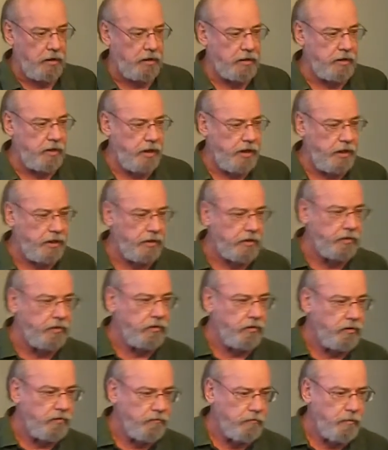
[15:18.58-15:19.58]
God's
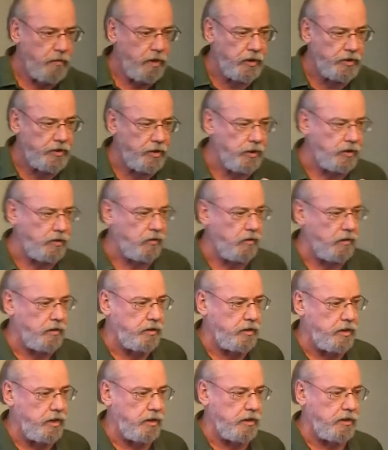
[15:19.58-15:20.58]
attitude of mercy
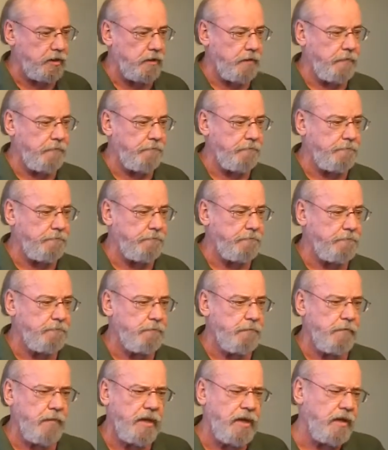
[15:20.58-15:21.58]
towards us.
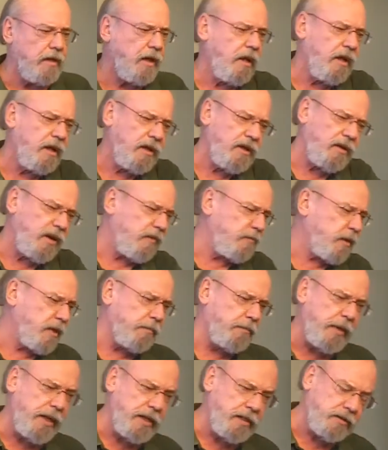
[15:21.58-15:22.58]
Now, you know, I've been
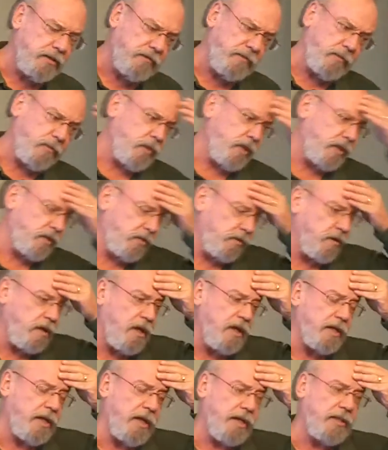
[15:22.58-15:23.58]
a pastor for way too
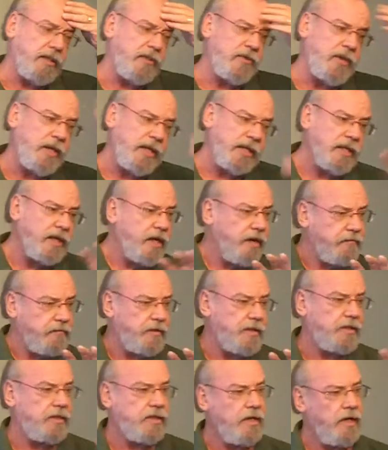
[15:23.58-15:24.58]
long, and the thing that
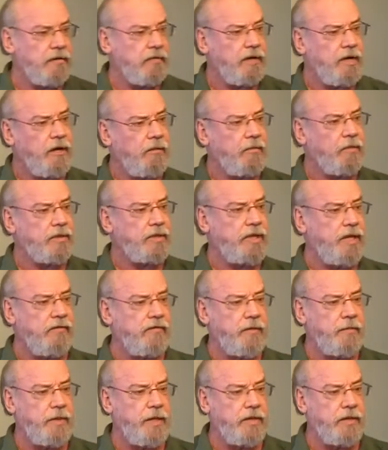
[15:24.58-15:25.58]
I've discovered, almost
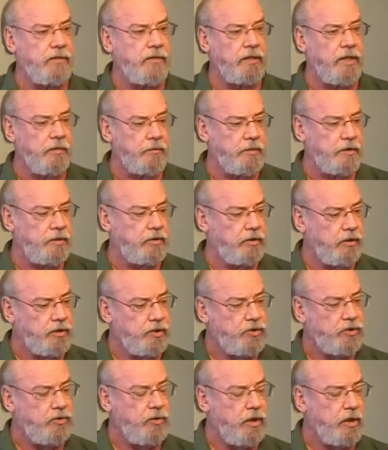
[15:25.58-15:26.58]
everybody who comes to
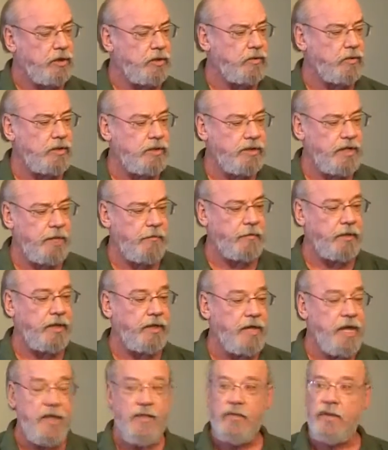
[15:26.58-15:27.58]
church struggles with
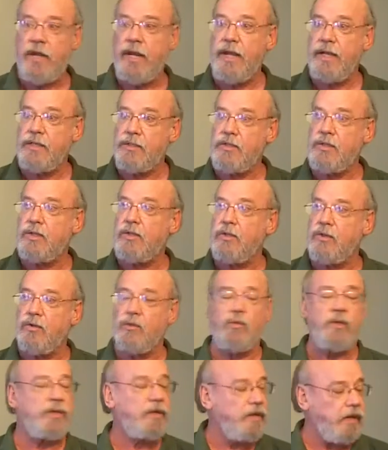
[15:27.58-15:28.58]
something that has to
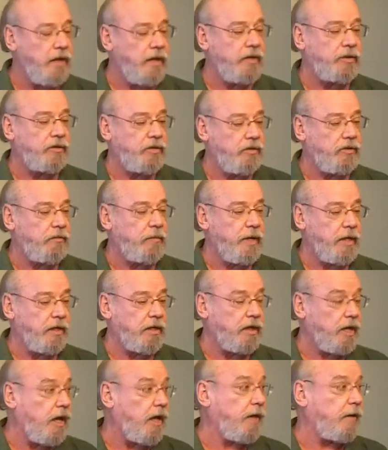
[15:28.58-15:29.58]
do with their attitude
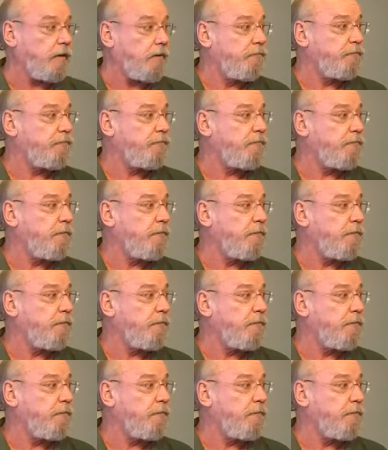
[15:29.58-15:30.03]
about God,